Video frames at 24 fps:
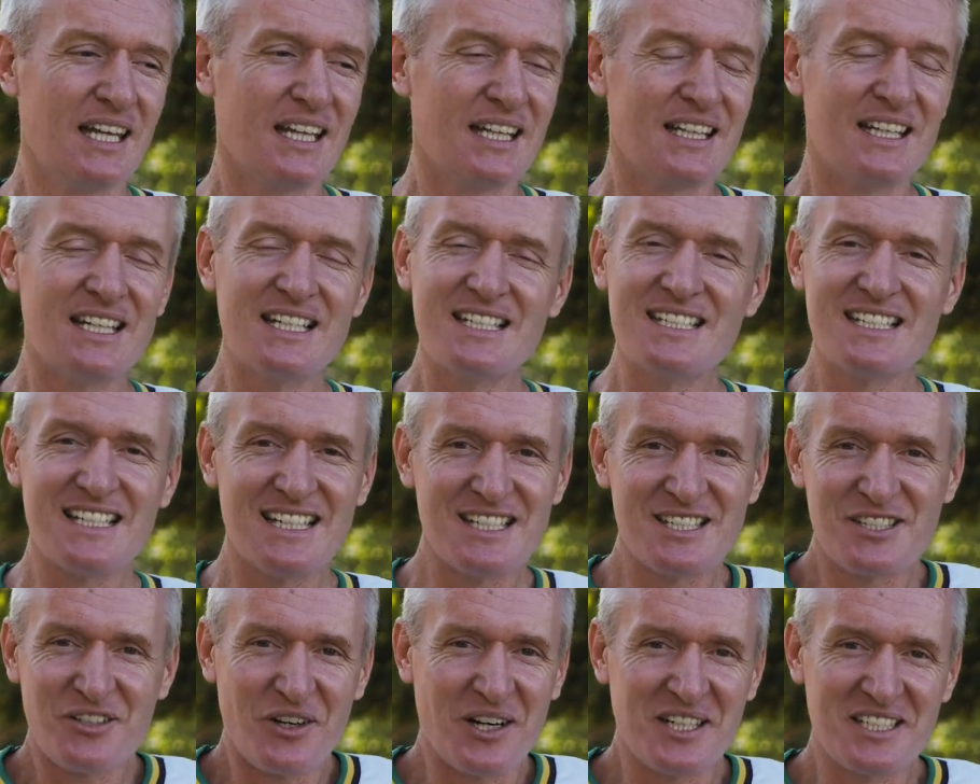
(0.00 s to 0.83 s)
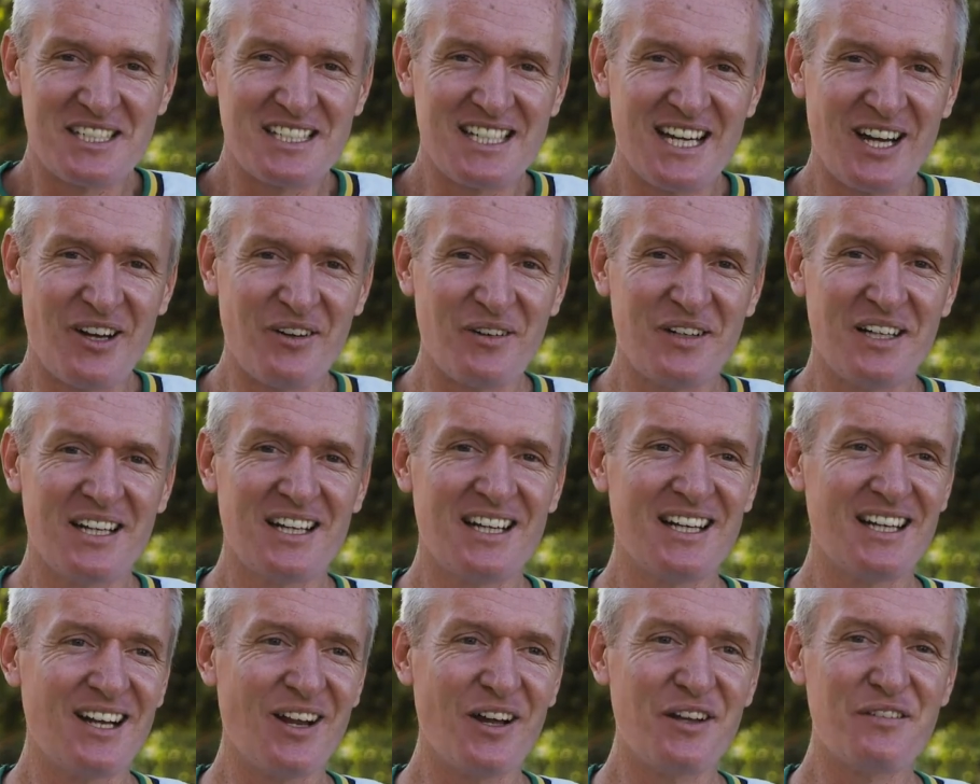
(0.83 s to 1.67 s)
This is Trench Town.
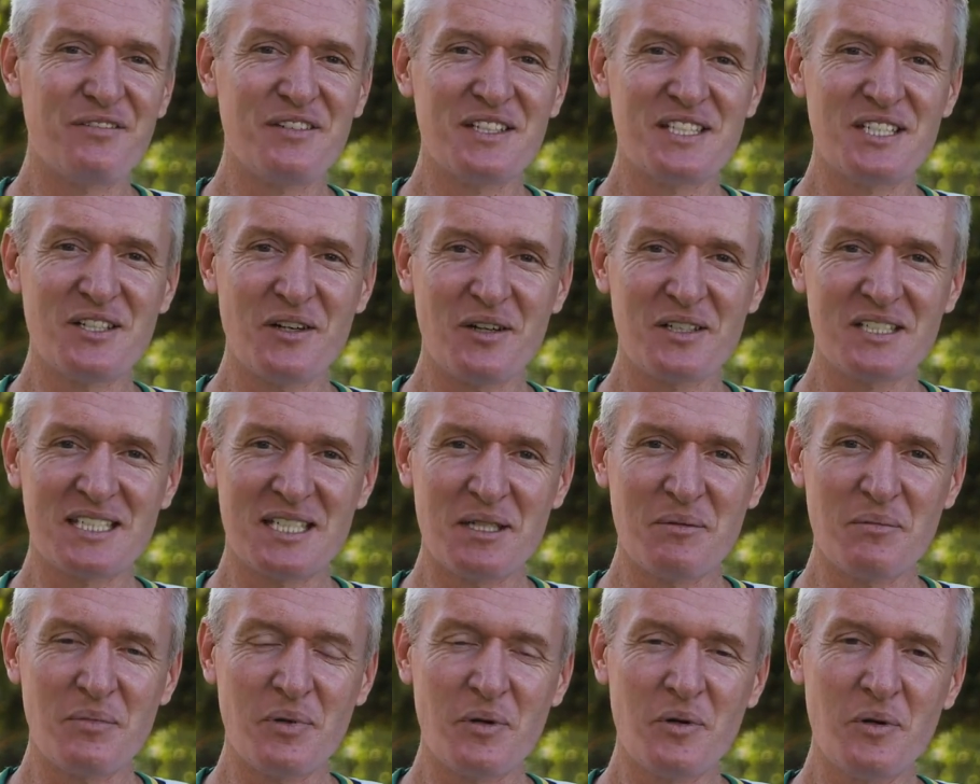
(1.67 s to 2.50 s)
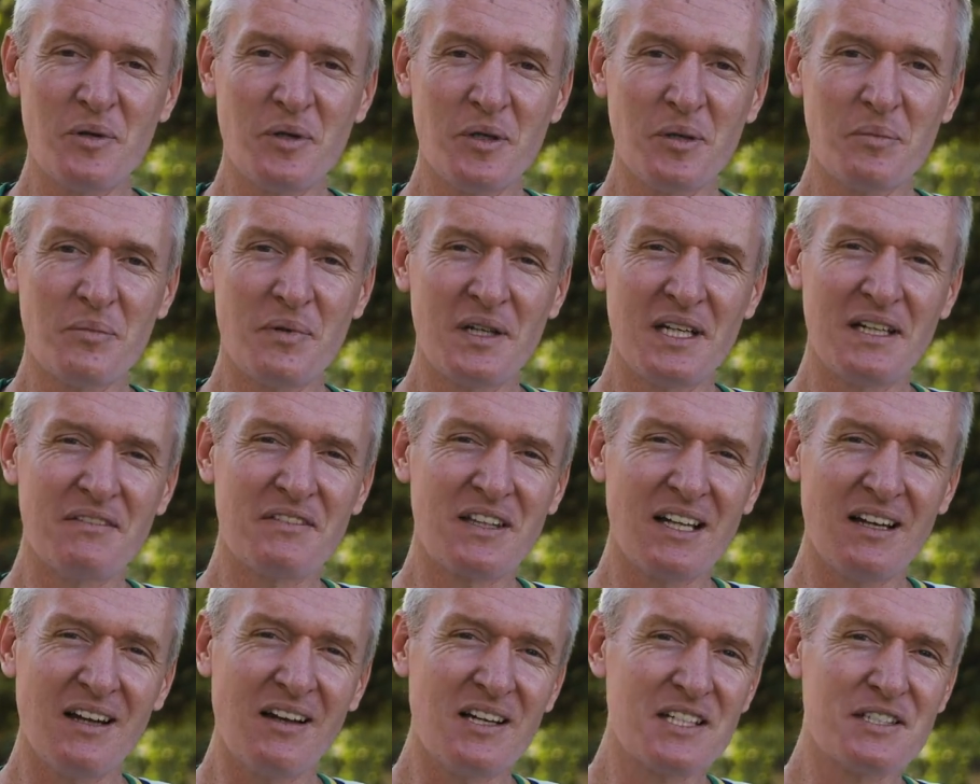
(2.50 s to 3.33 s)
Life is not simple, but if
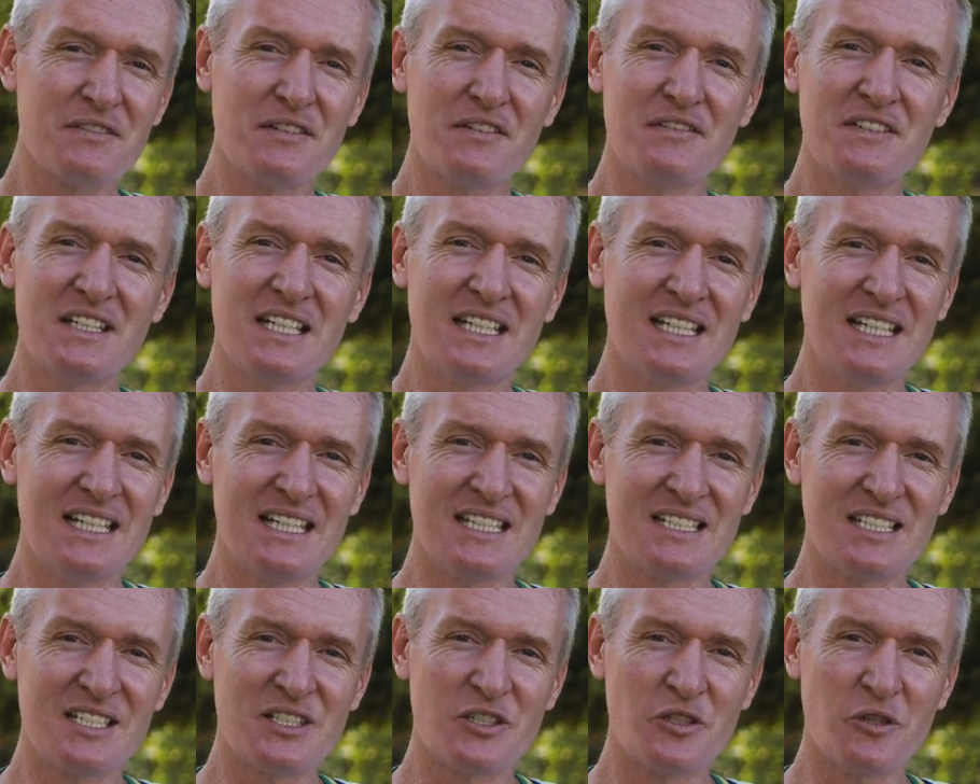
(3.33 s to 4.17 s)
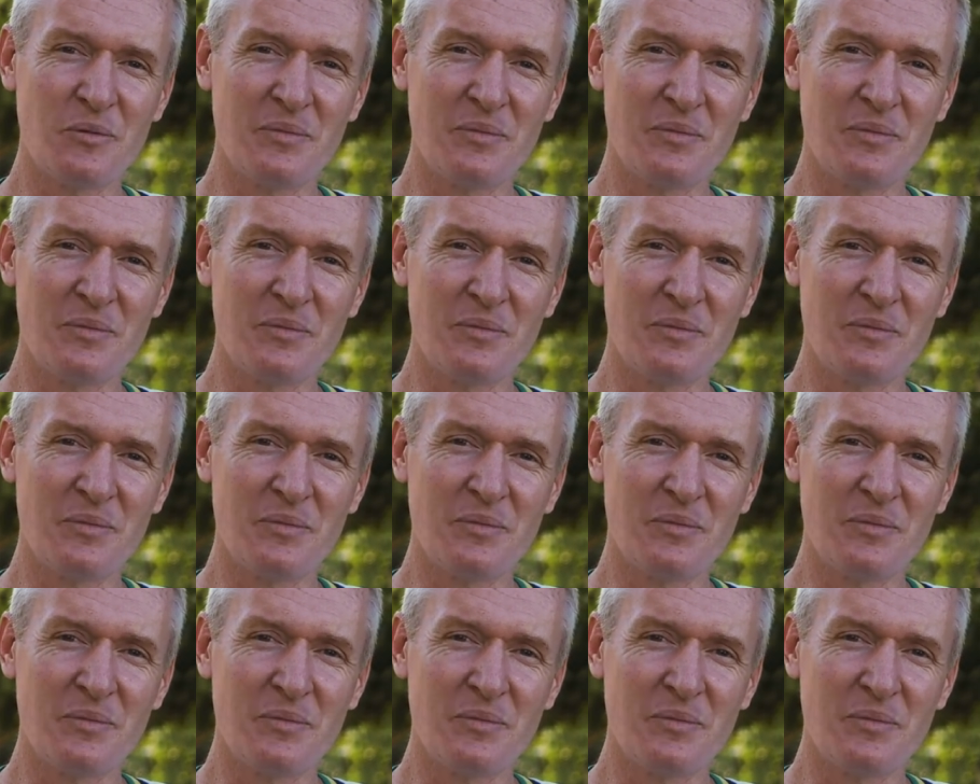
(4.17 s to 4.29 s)
the last 15 years has taught